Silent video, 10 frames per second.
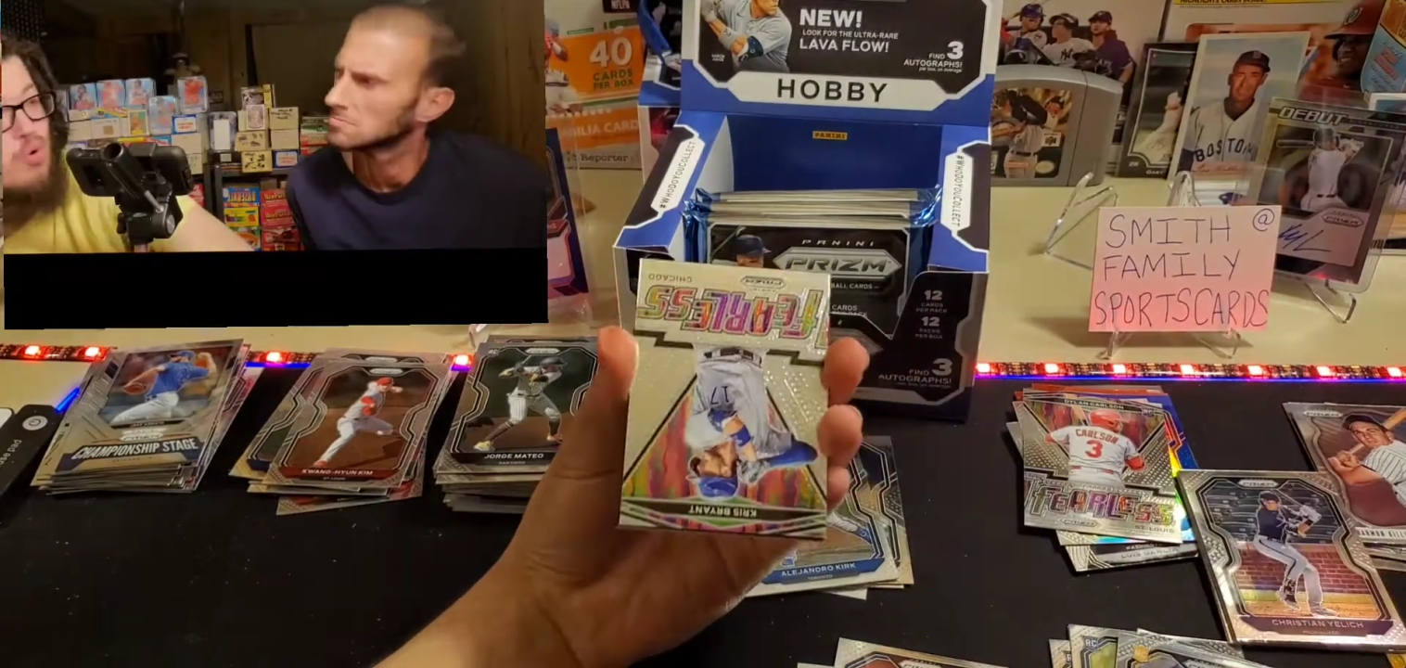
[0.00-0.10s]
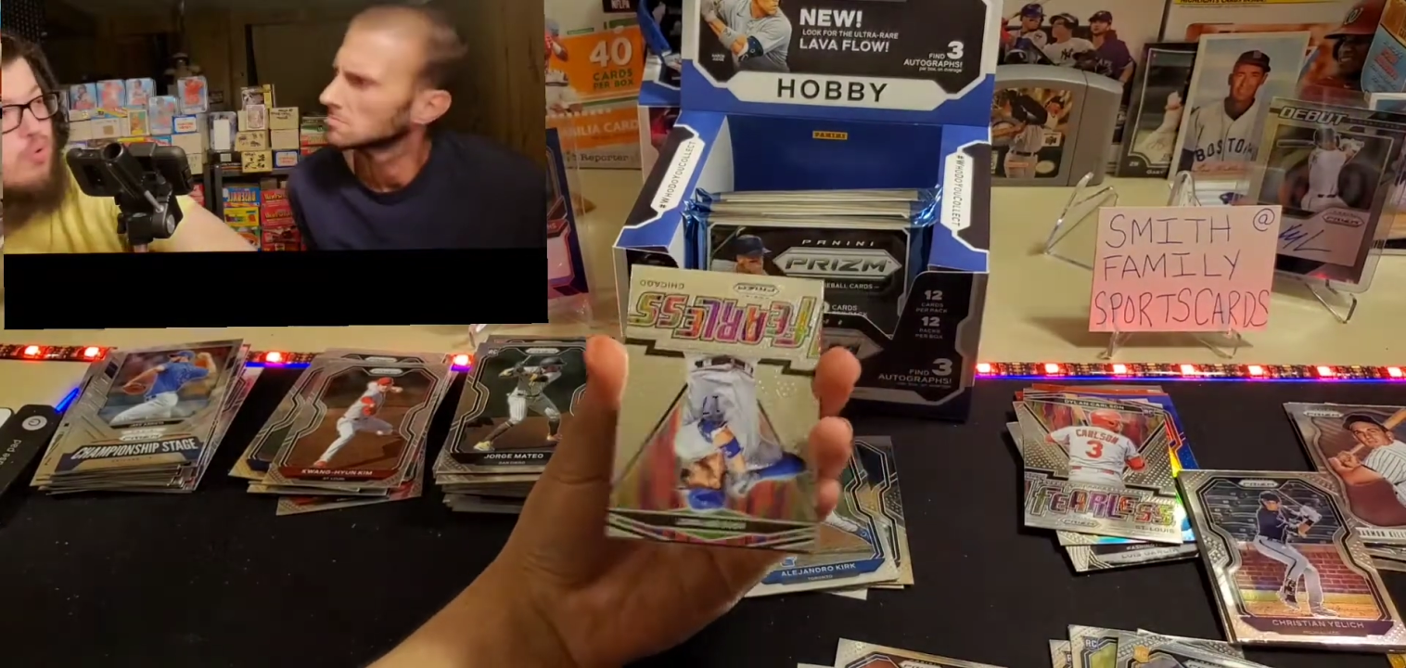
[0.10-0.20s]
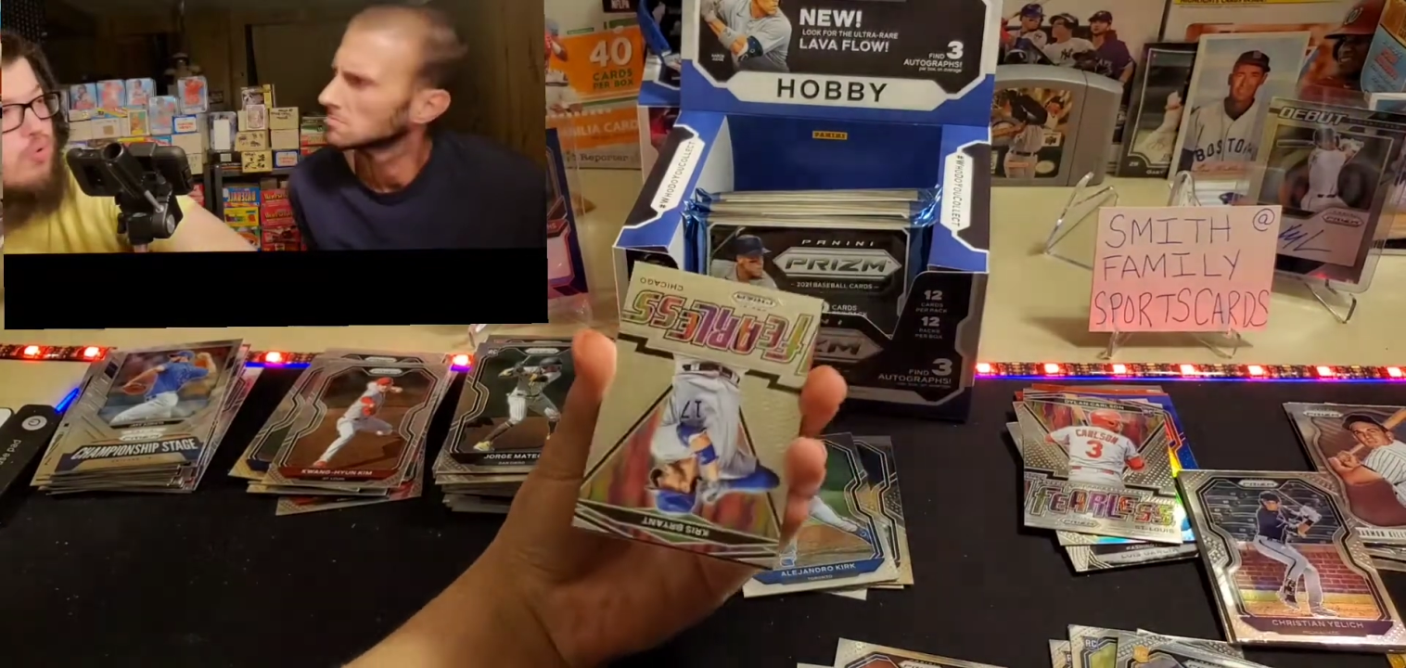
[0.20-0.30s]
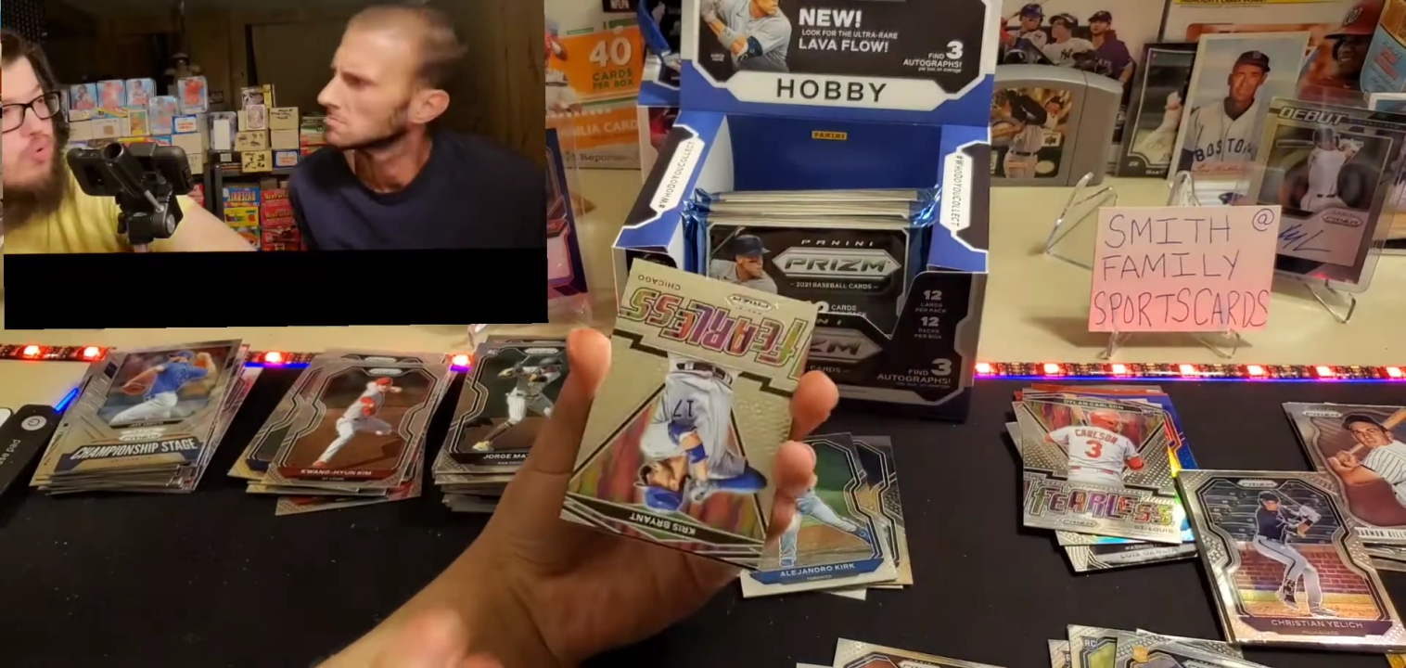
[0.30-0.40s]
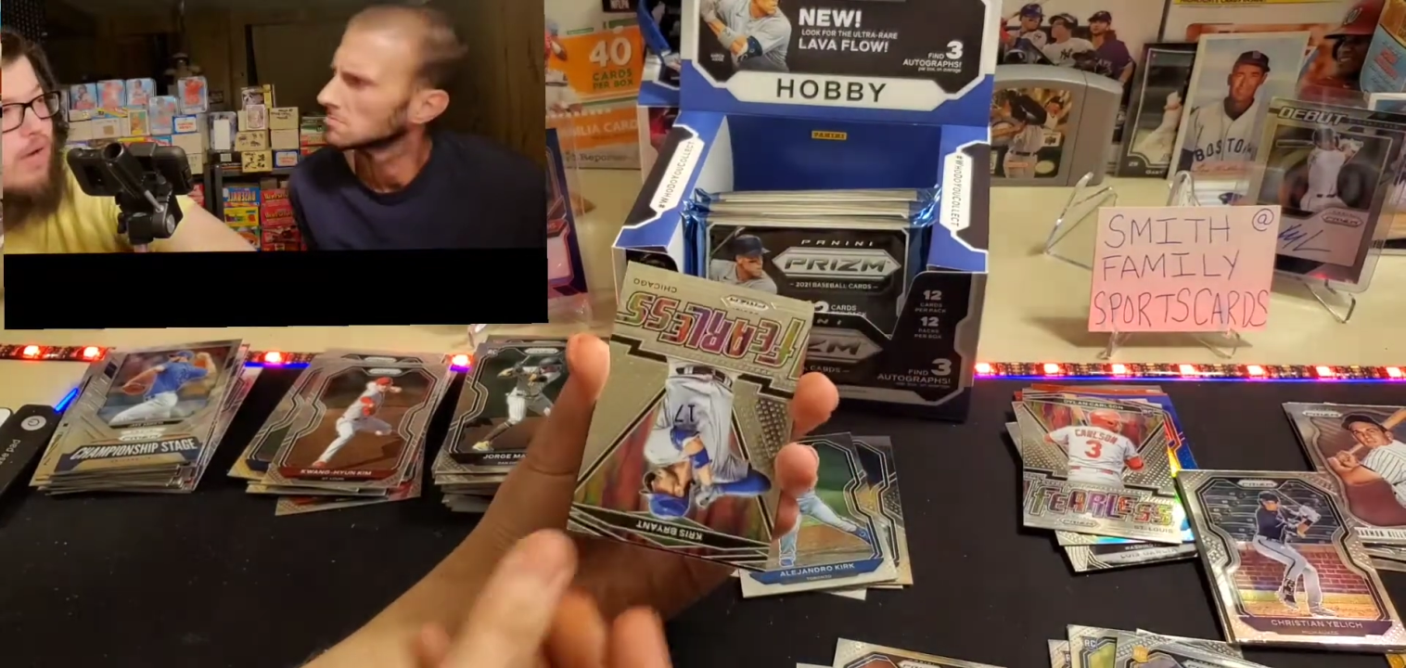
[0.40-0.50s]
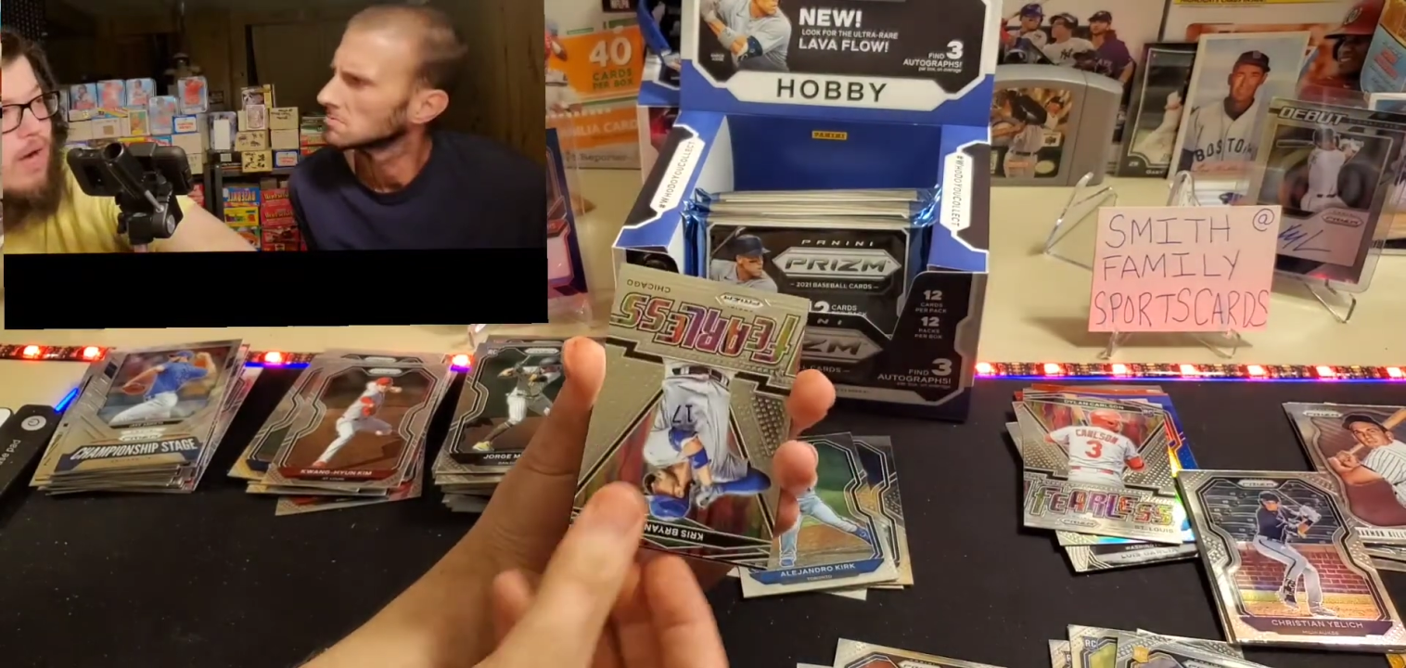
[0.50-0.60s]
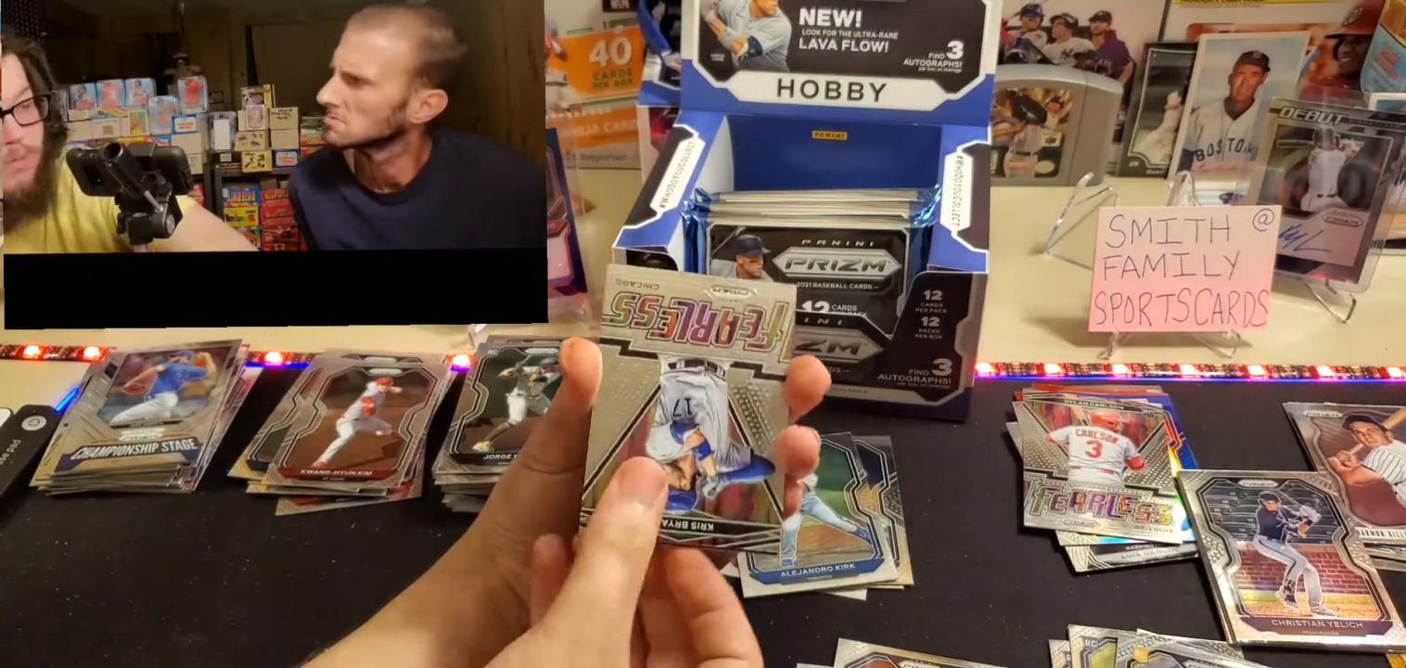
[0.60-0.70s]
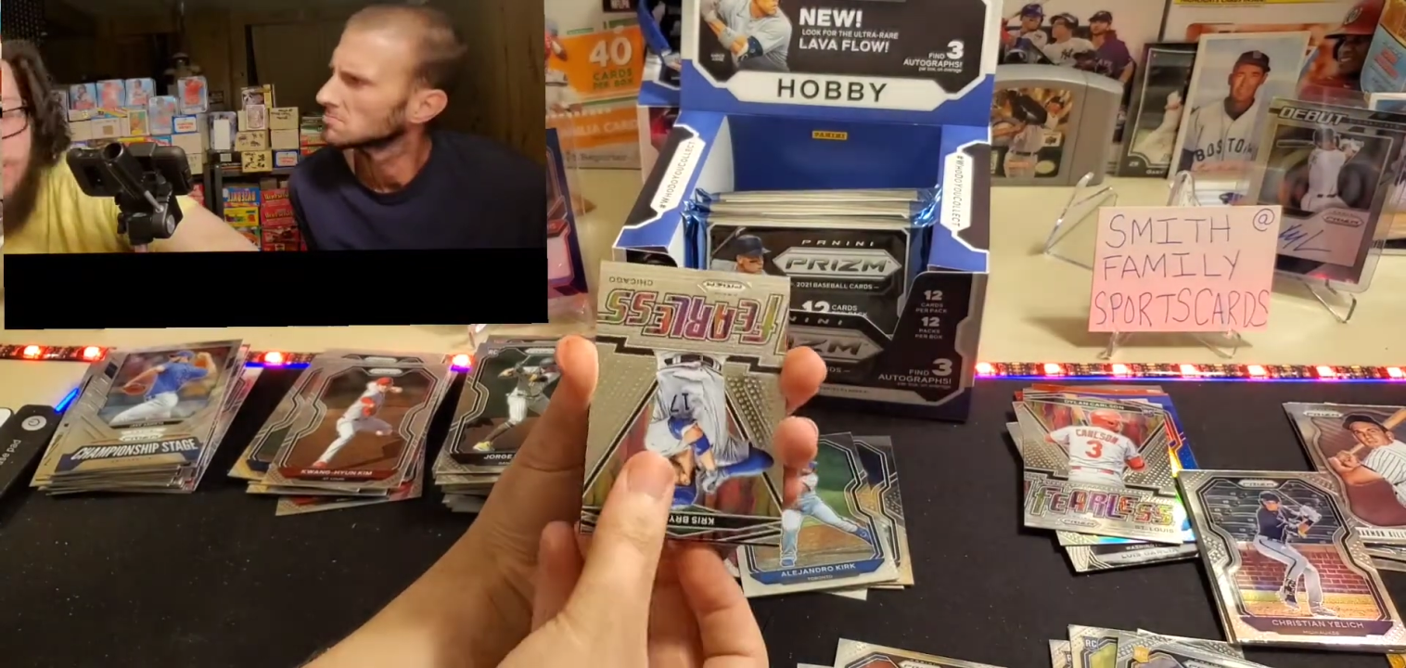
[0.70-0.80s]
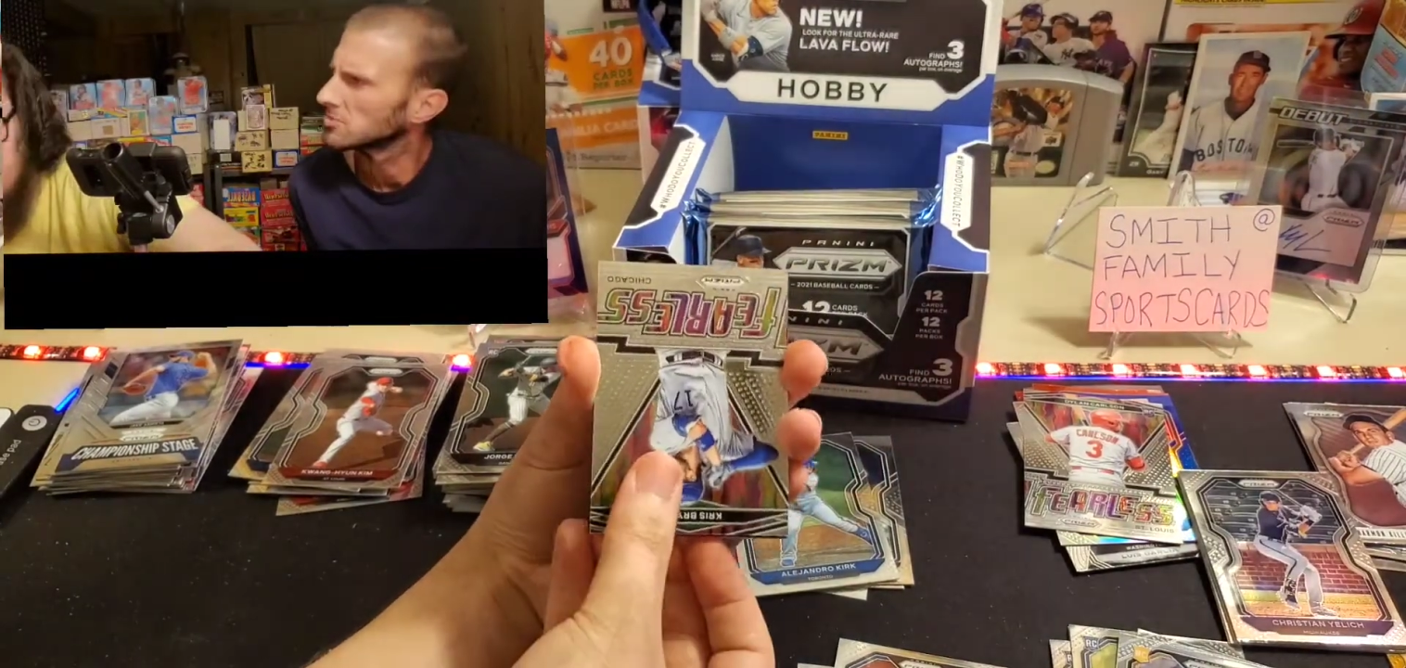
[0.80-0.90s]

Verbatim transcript: This yeah, is, weird, mm-hmm.